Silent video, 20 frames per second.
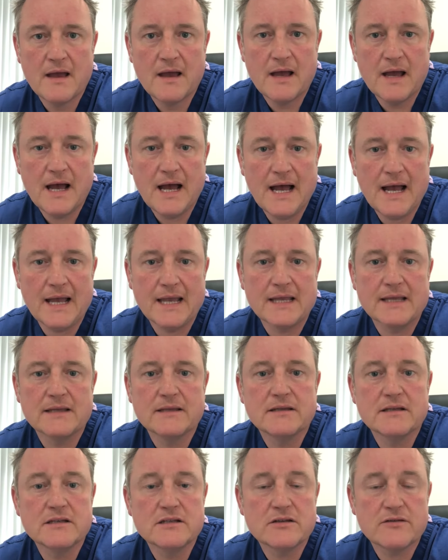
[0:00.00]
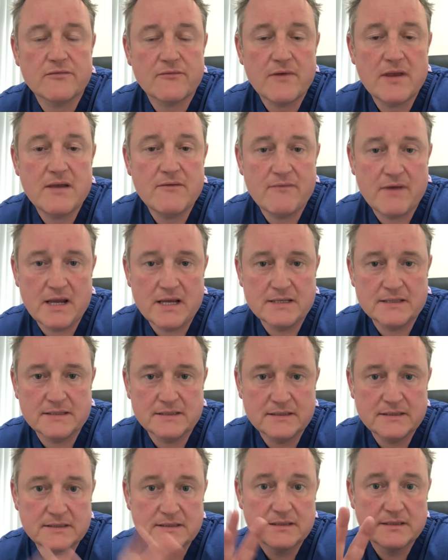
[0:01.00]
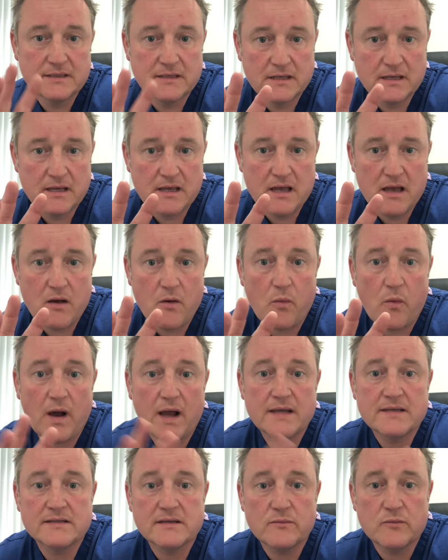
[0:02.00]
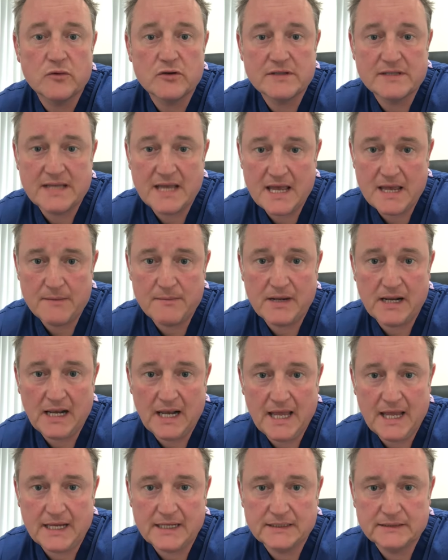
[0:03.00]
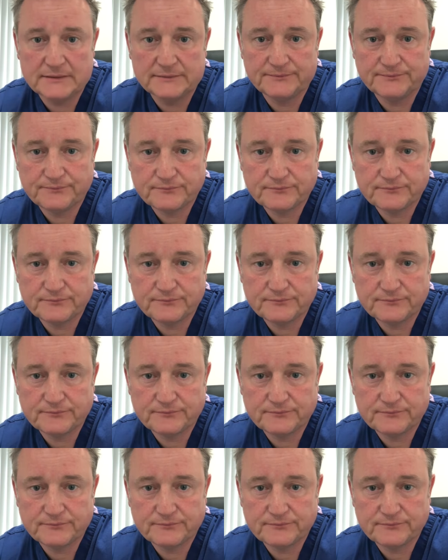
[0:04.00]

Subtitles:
Hi, there's 3 reasons why someone's hip clicks.